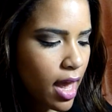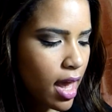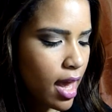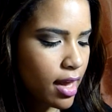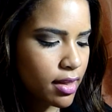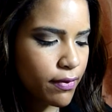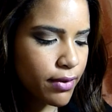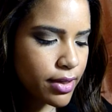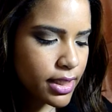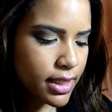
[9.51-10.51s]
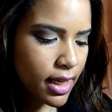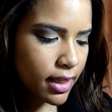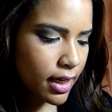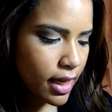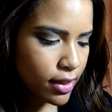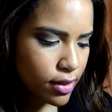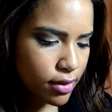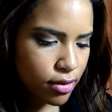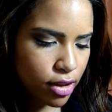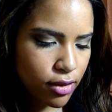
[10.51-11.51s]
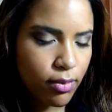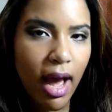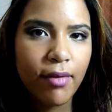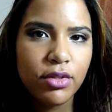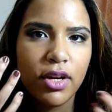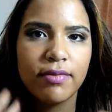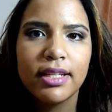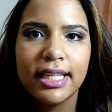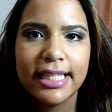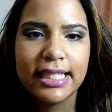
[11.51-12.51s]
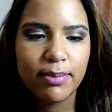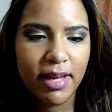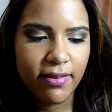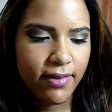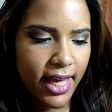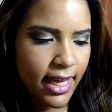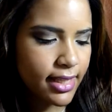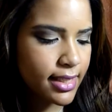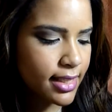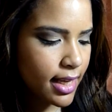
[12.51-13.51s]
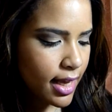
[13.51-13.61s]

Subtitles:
And the first thing that I do after I've cleansed my face